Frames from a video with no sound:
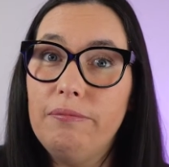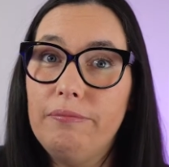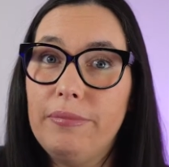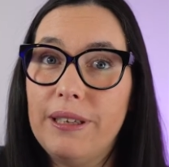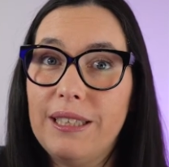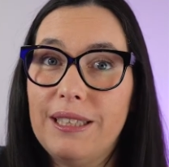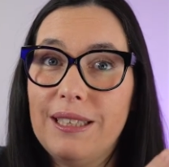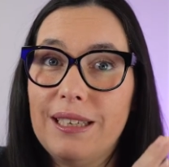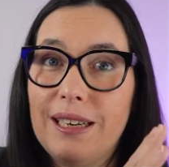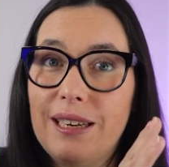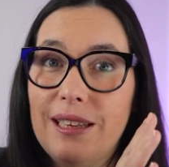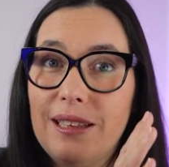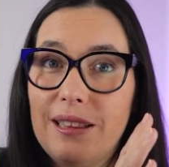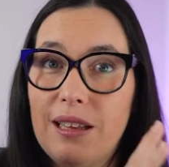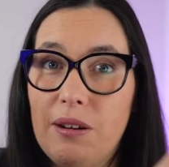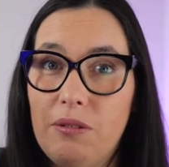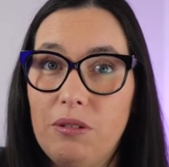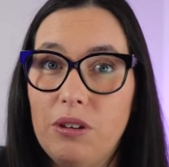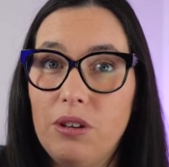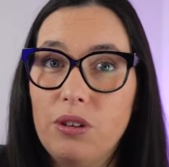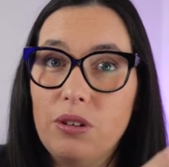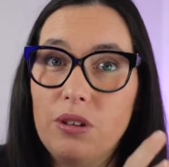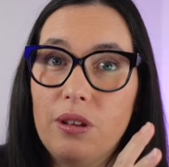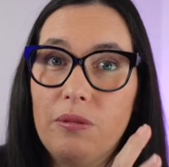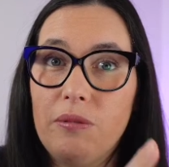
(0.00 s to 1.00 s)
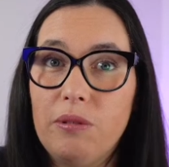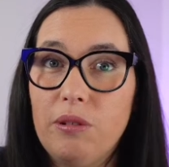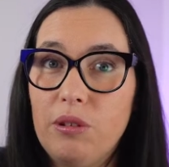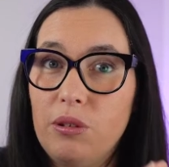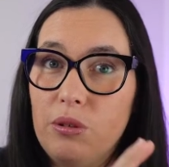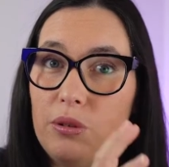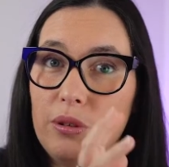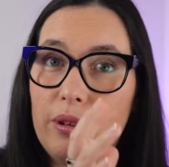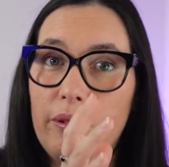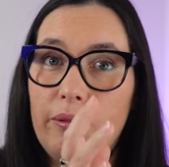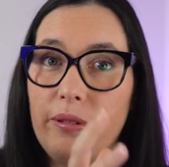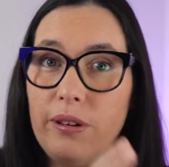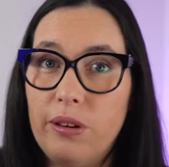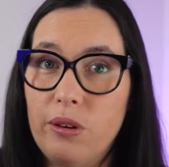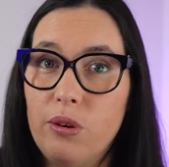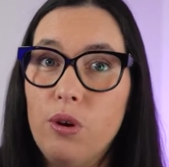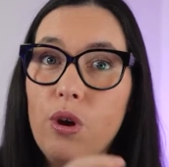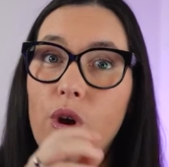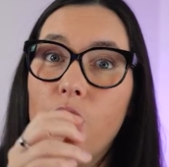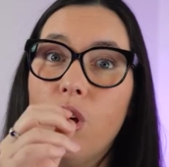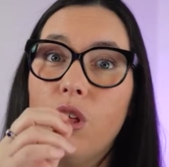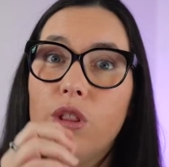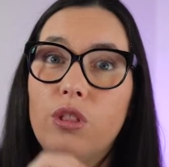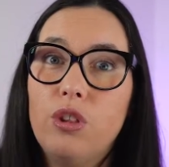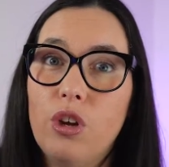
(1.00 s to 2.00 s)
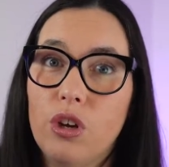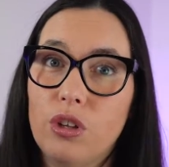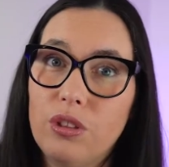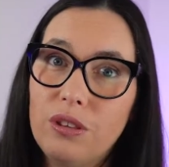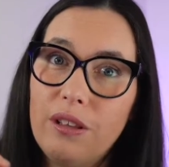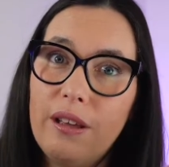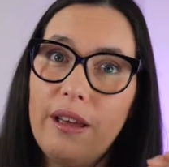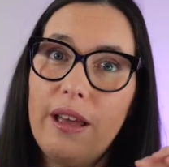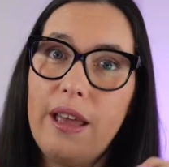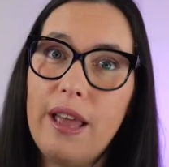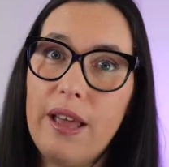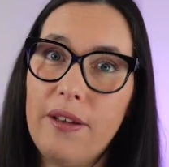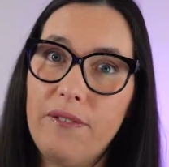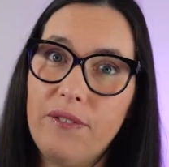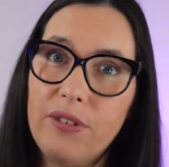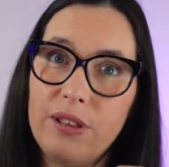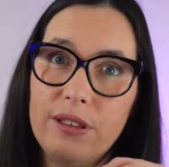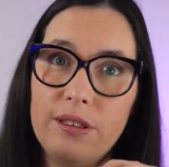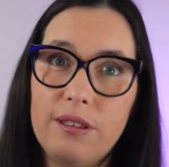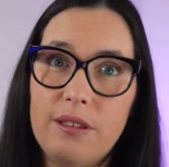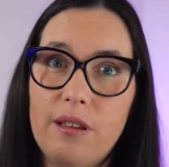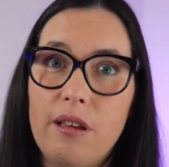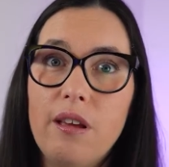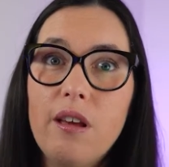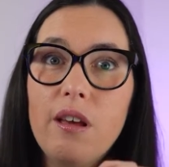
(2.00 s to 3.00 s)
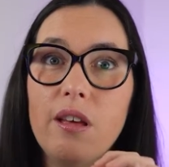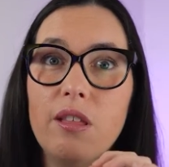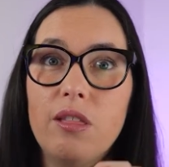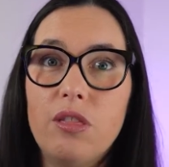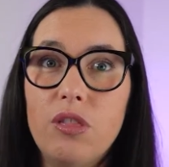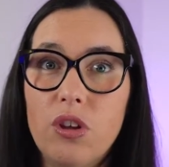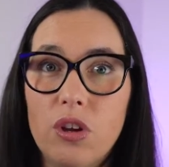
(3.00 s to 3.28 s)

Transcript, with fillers: basically www dot a b c